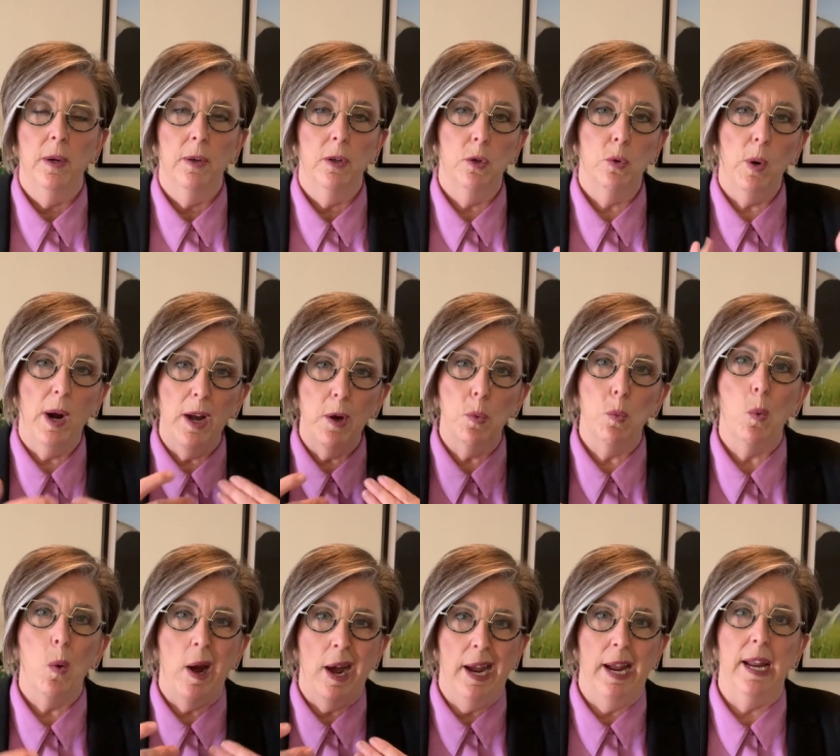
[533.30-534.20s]
Great
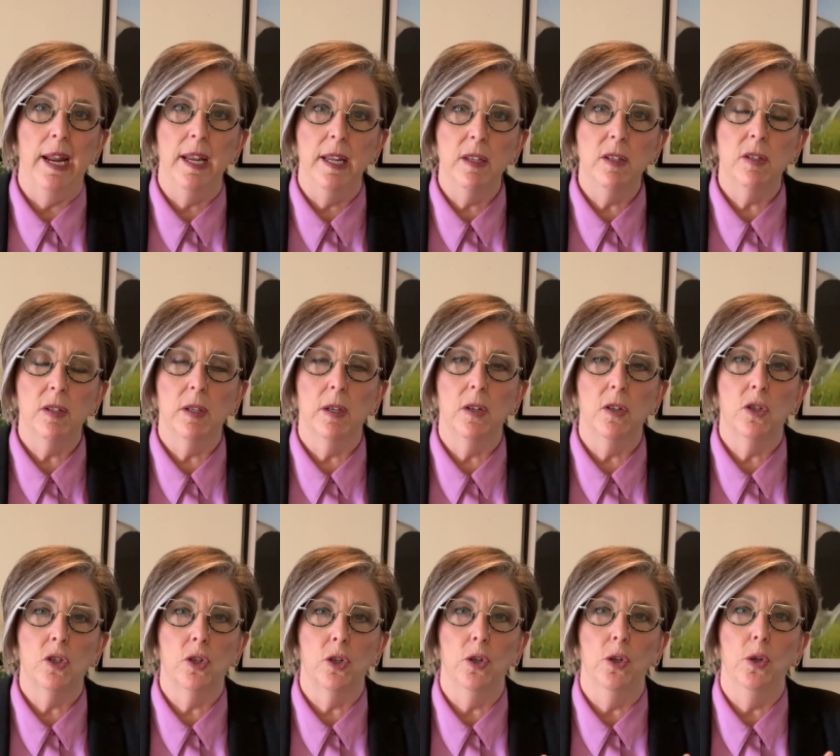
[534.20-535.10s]
ways
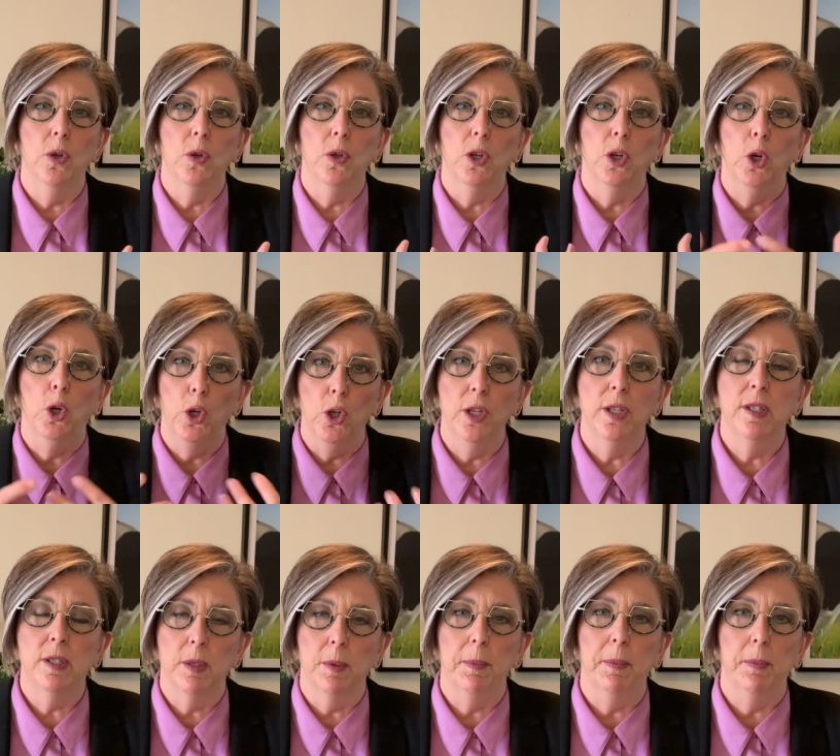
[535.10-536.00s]
to learn
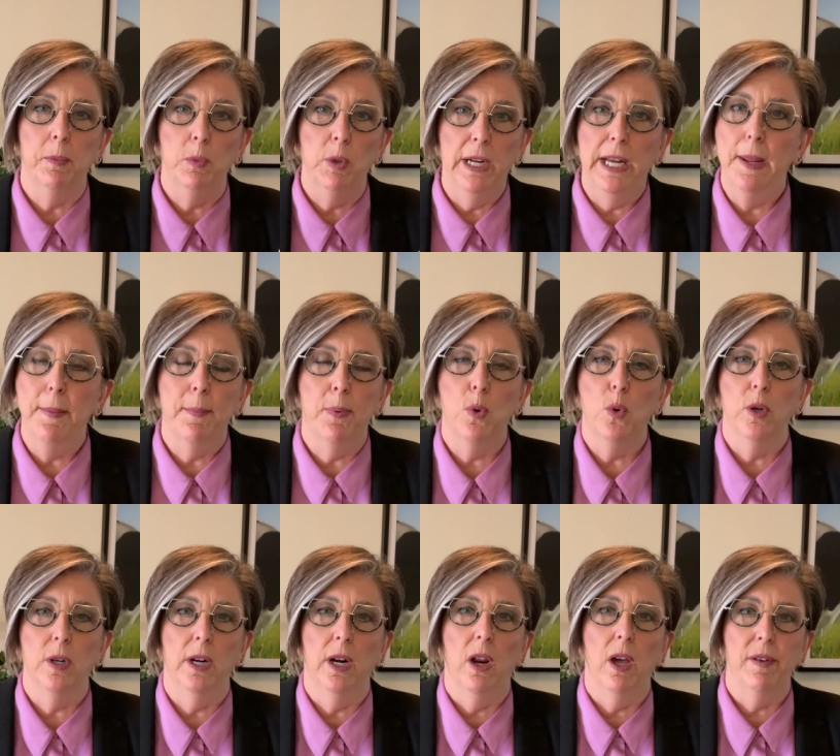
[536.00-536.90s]
some really
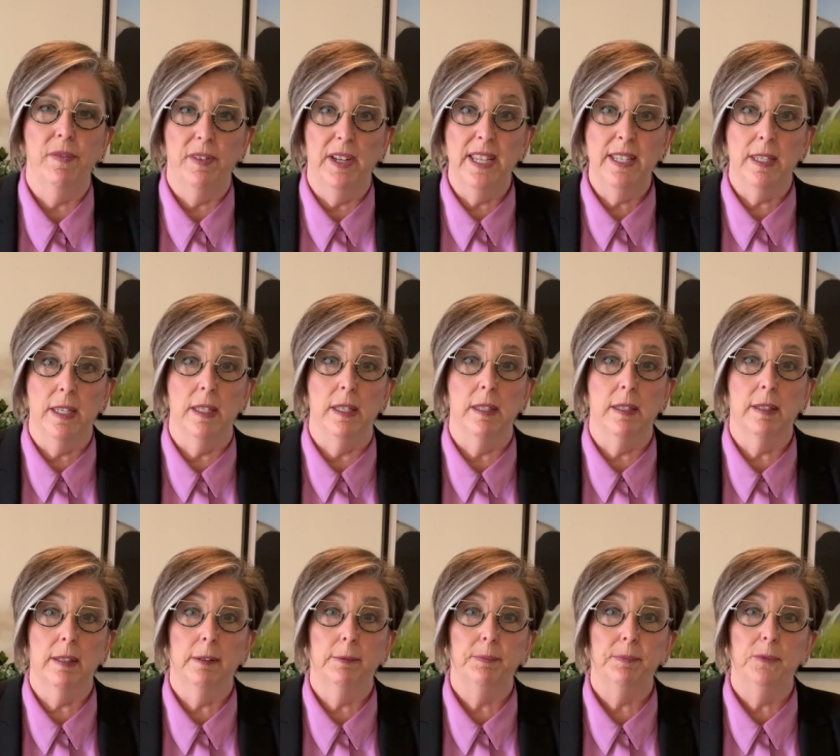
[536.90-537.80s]
important life
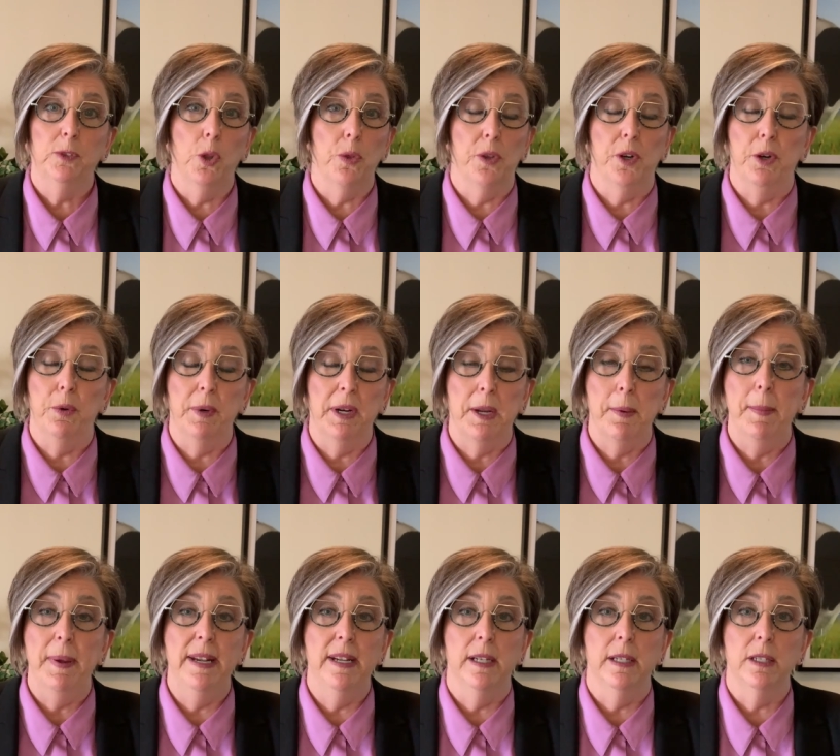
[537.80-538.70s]
lessons. Not that I
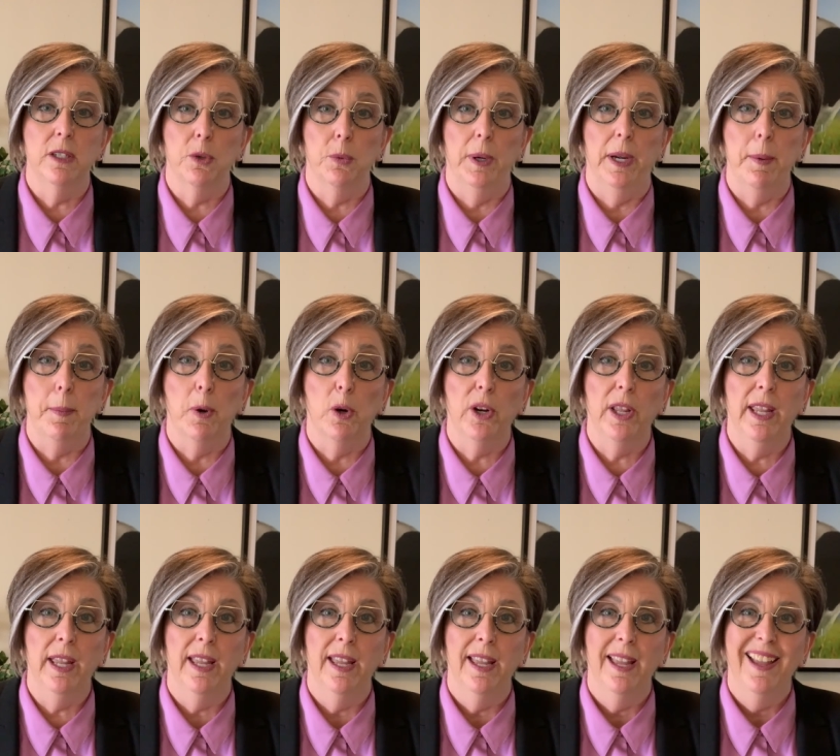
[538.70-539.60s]
recommend it to anybody.